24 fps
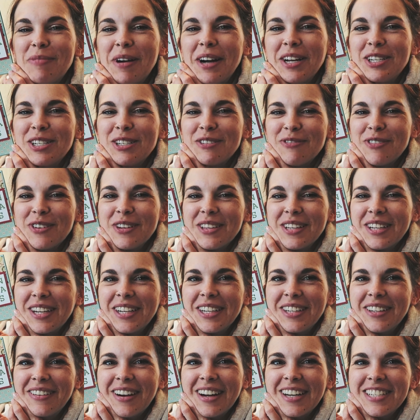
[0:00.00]
much for the
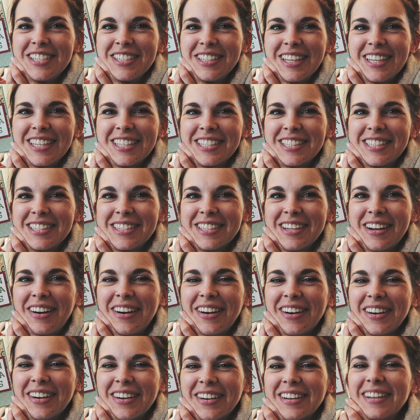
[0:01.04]
congratulations
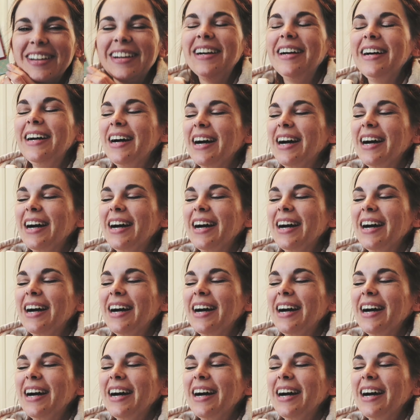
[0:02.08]
card.